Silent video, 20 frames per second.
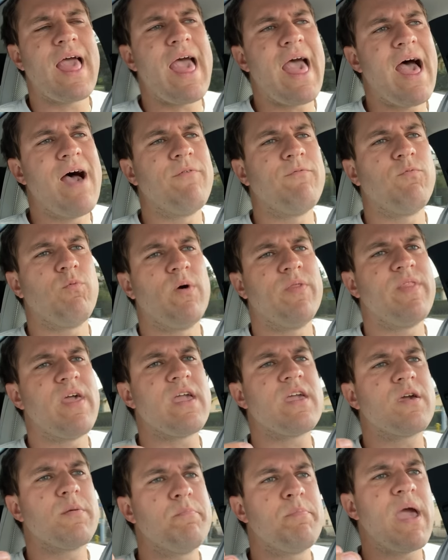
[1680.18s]
have when
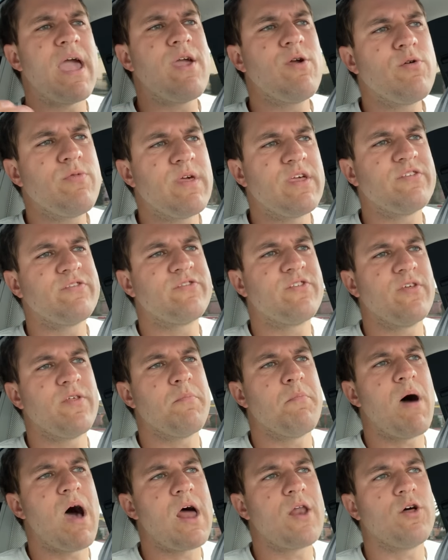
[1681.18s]
they compare this to
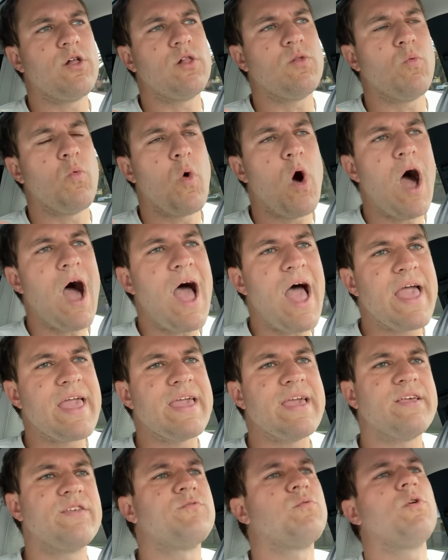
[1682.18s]
the Model Y
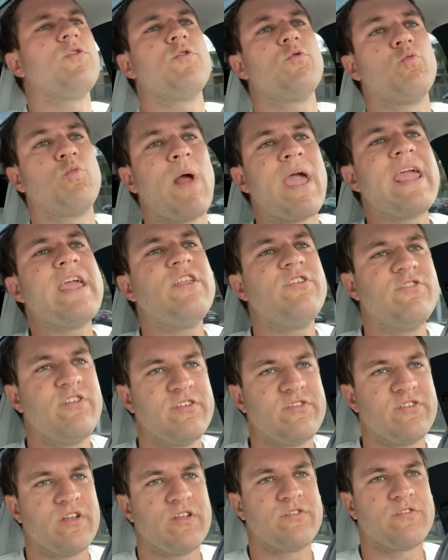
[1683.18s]
is, well, the range
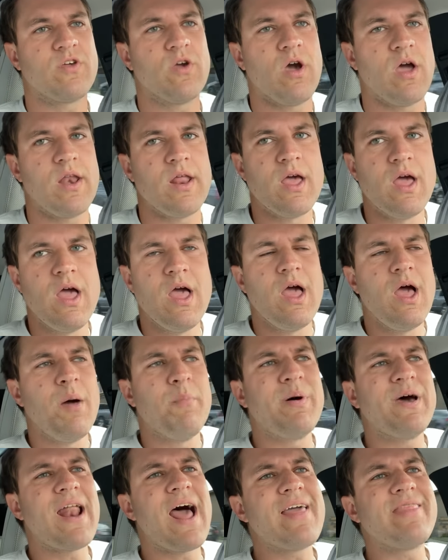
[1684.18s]
isn't as good.
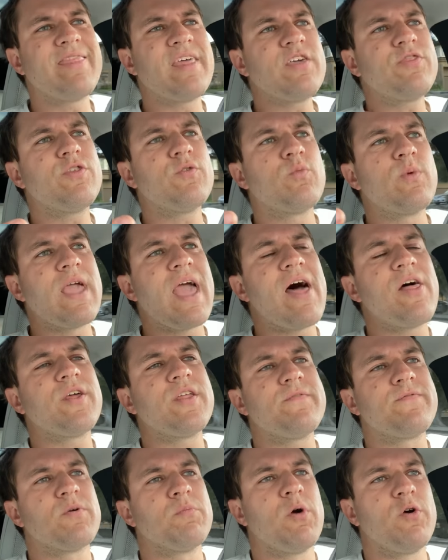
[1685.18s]
But I think the
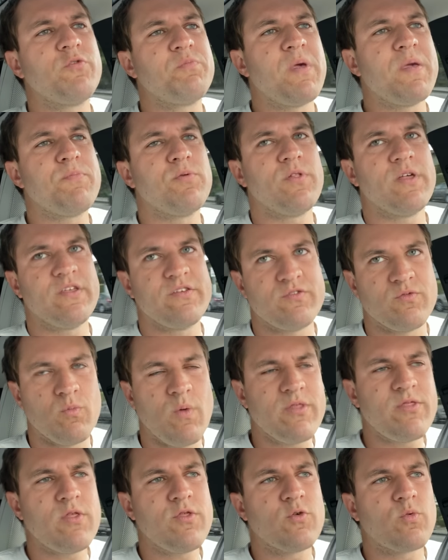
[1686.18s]
reality for most people is
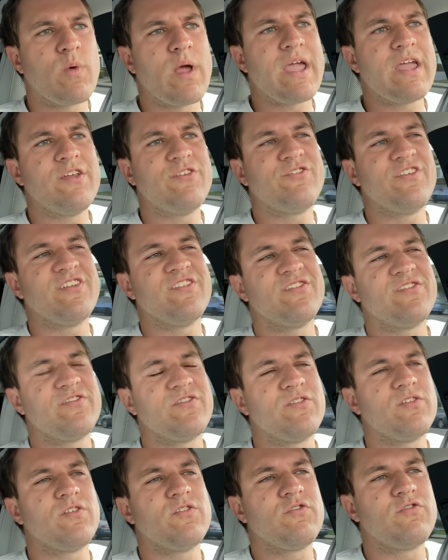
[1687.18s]
whether the range
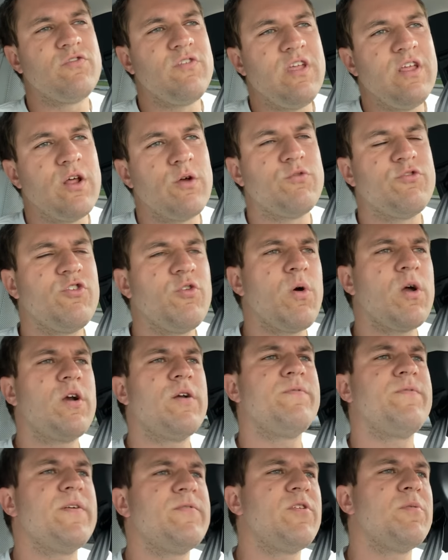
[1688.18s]
is, you know,
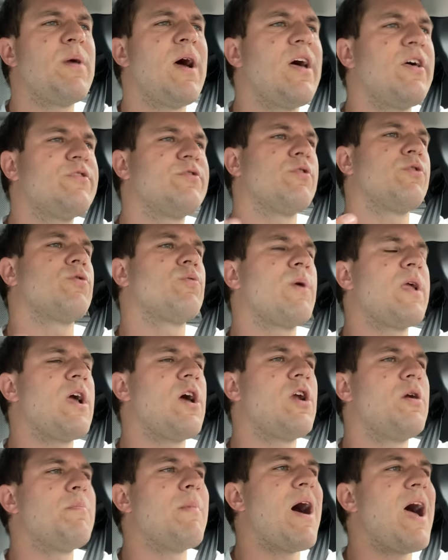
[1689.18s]
250 miles or
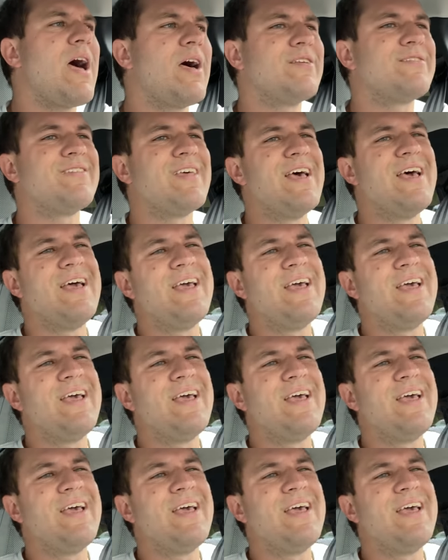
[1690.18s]
300 miles,